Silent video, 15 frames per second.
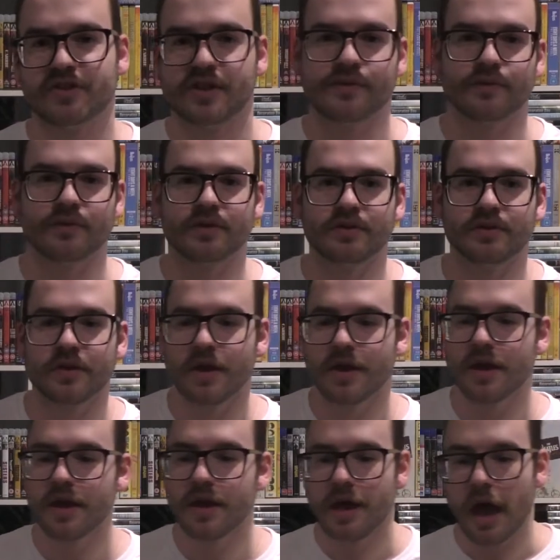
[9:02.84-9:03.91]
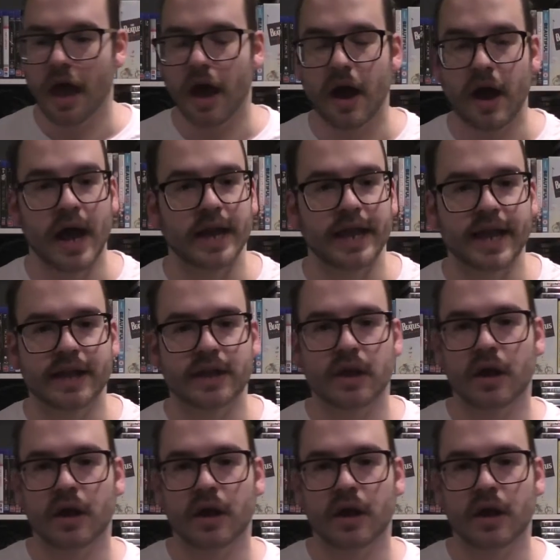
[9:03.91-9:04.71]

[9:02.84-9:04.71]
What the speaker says: difference? Again,